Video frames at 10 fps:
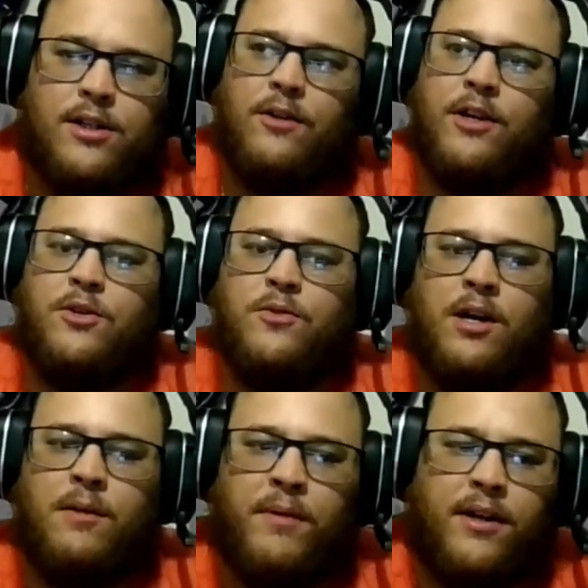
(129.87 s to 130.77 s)
So did you
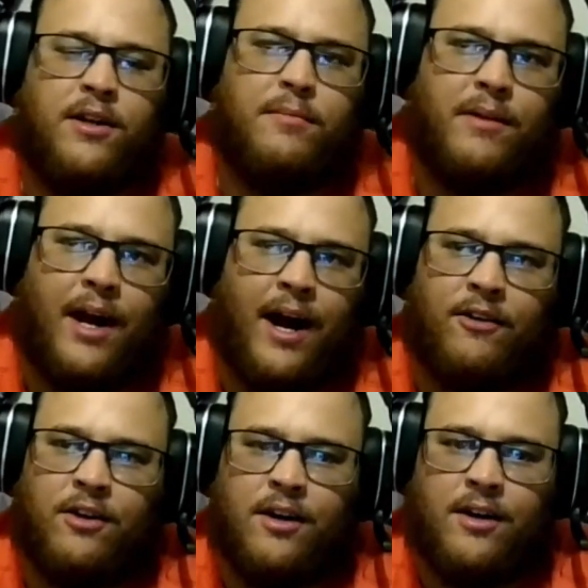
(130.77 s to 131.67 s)
get picked up
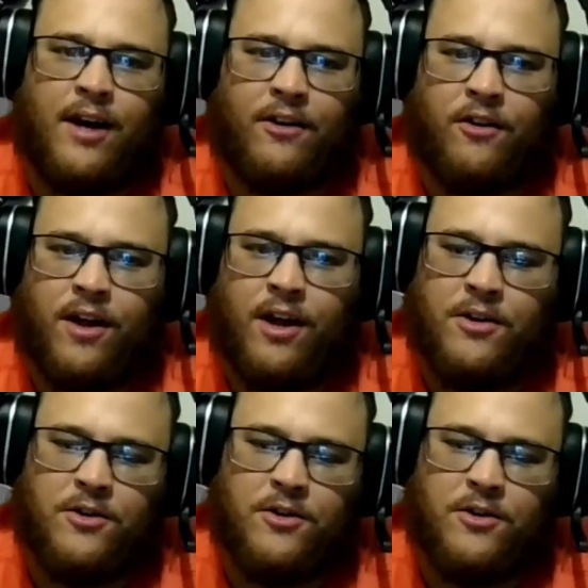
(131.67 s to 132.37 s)
after that,